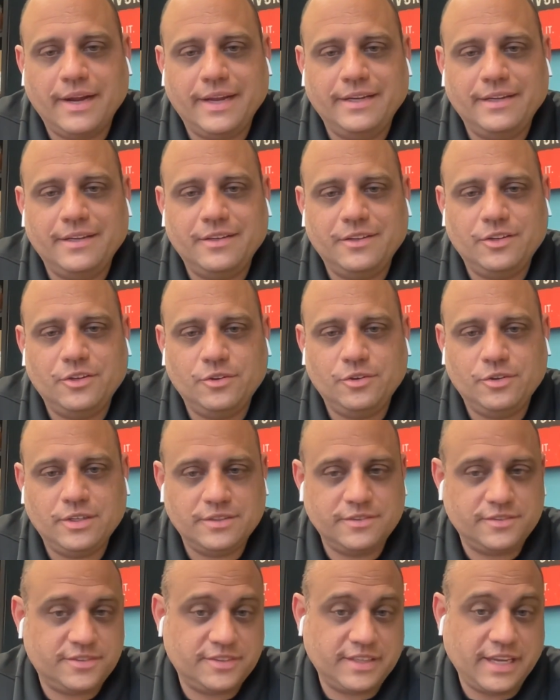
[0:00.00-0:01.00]
right, you
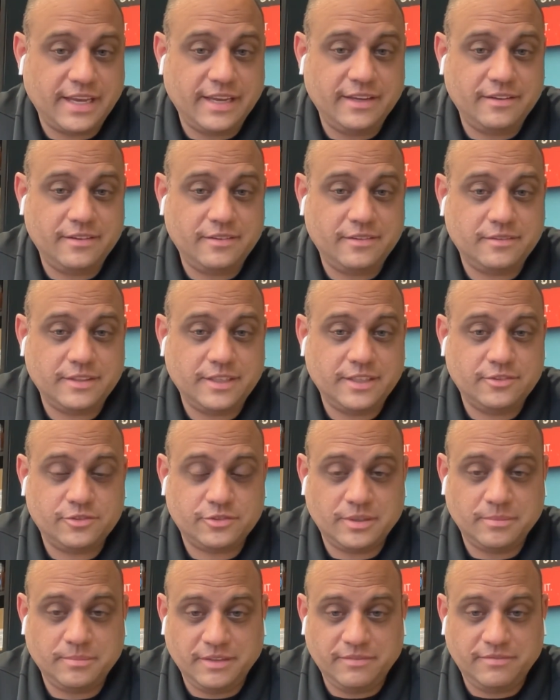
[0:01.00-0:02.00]
can scale
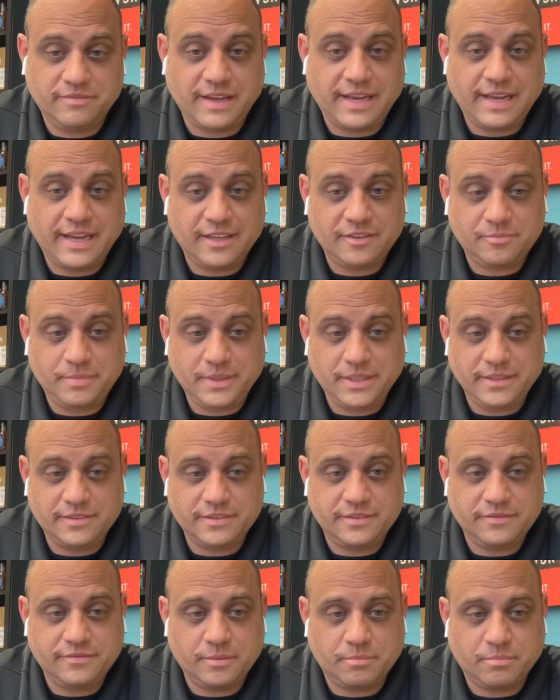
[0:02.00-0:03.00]
extremely fast
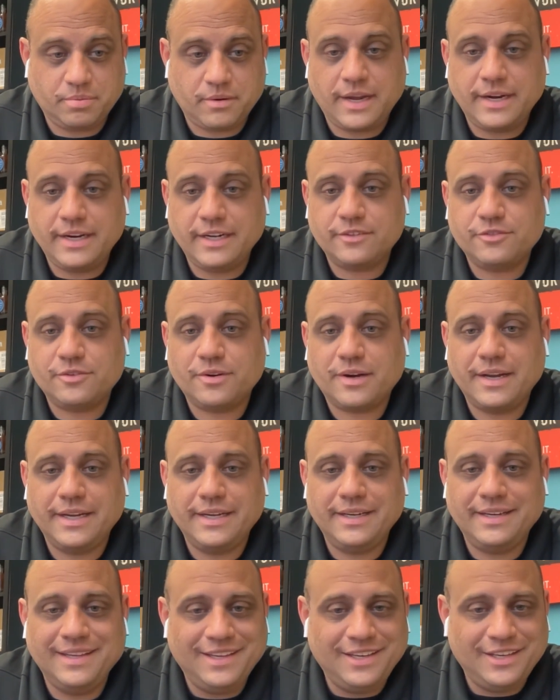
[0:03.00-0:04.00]
because if the product's
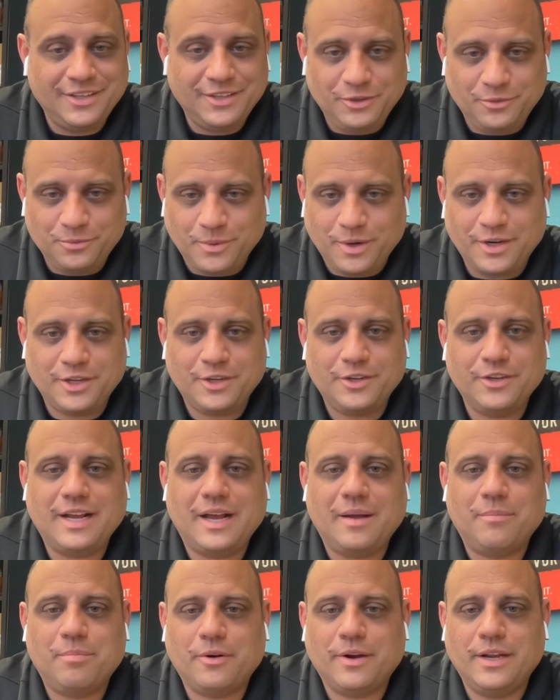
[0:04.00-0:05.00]
right, you run a good
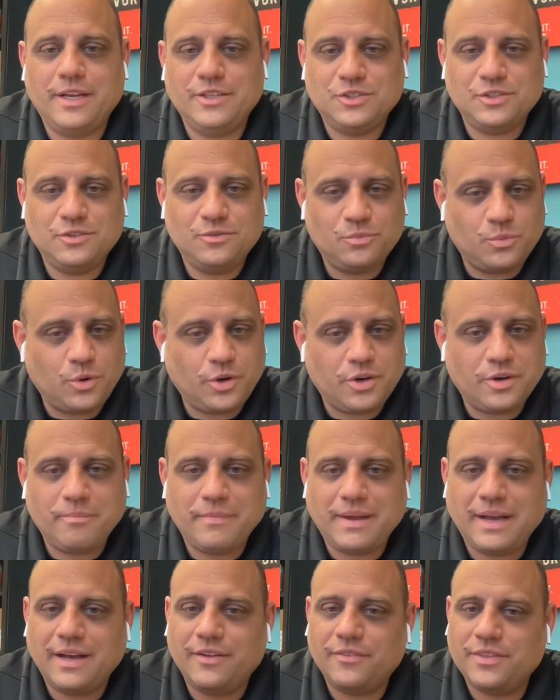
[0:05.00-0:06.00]
operation, word of
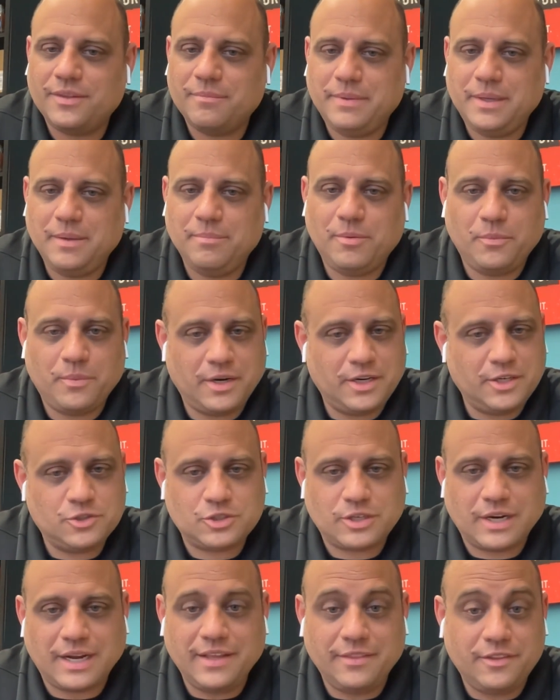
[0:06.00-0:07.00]
mouth, and people want to
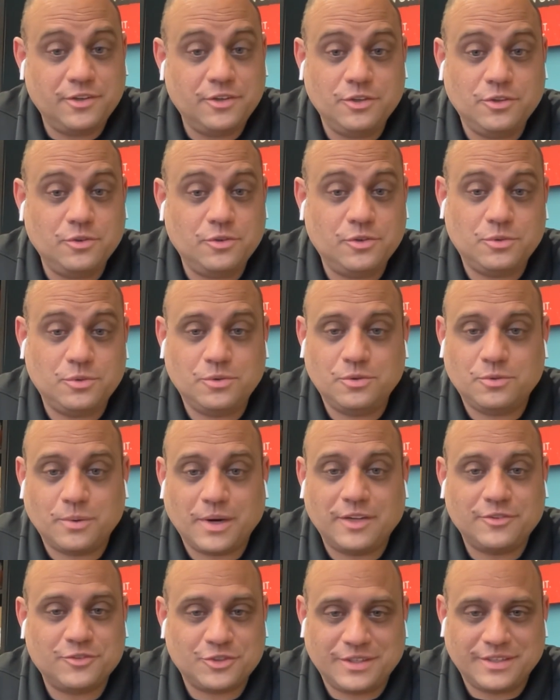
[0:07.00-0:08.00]
try the new cool
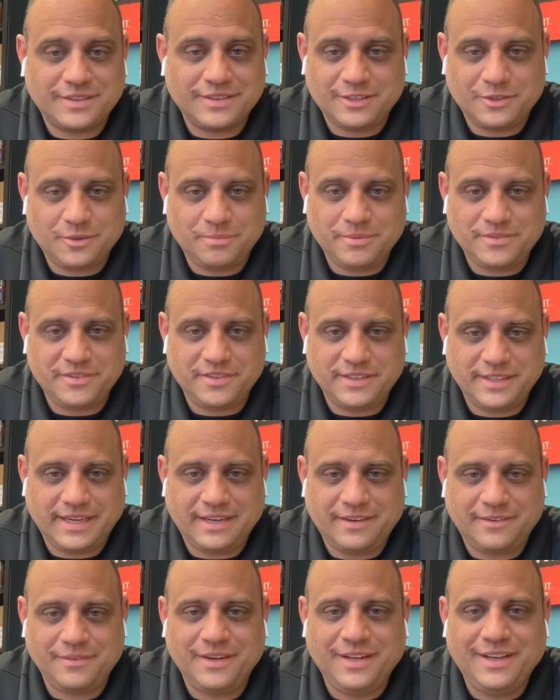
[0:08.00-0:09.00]
restaurant that opens in
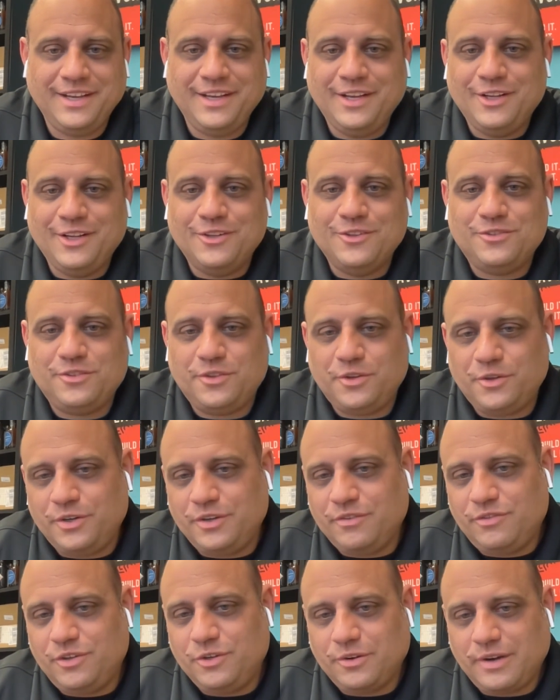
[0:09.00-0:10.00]
town.
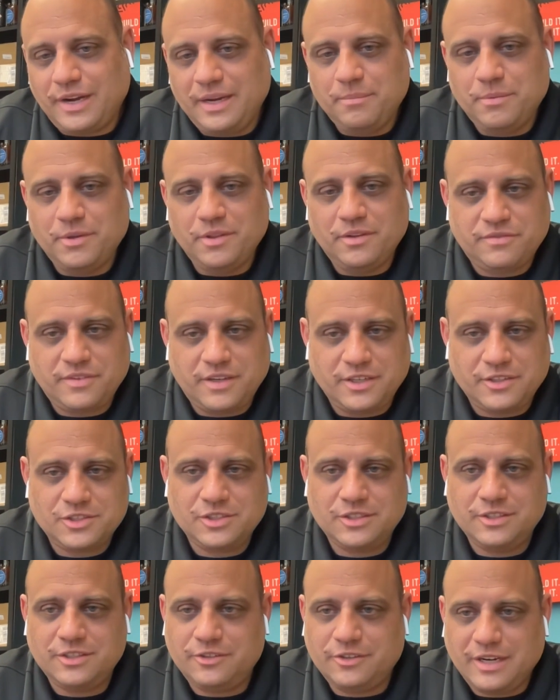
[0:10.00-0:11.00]
So if you're able to
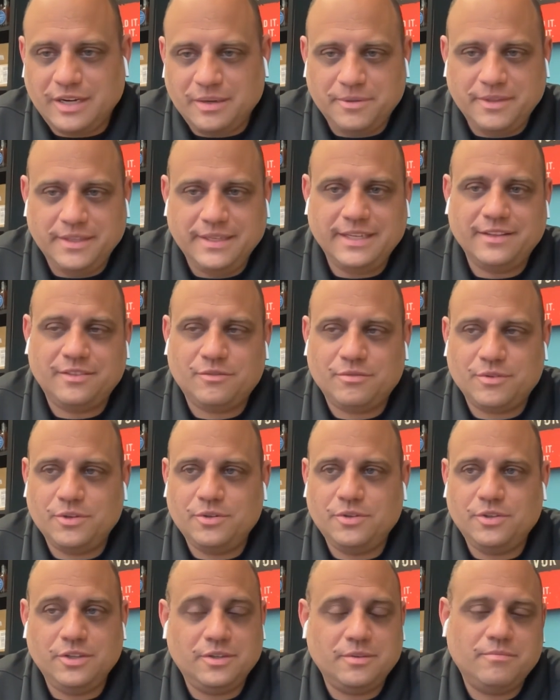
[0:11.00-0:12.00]
function and you're able to get
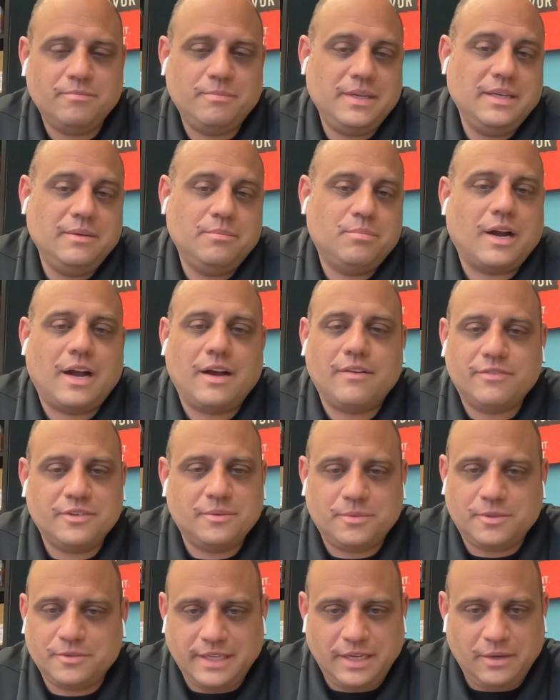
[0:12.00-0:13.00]
through, you can be
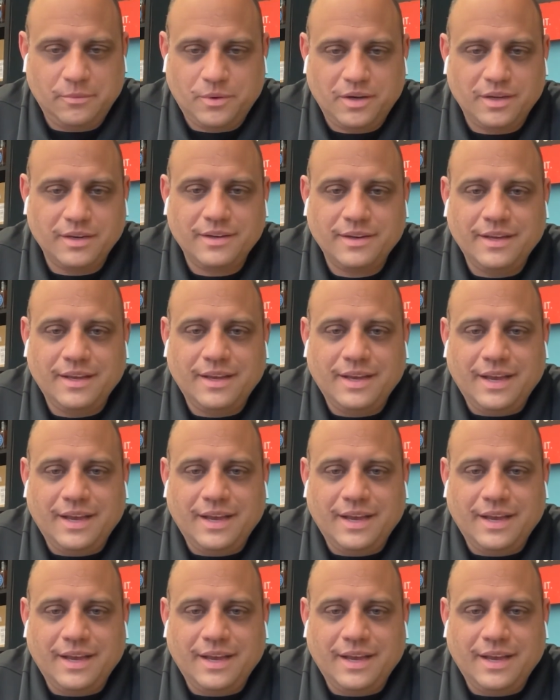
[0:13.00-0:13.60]
profitable day one.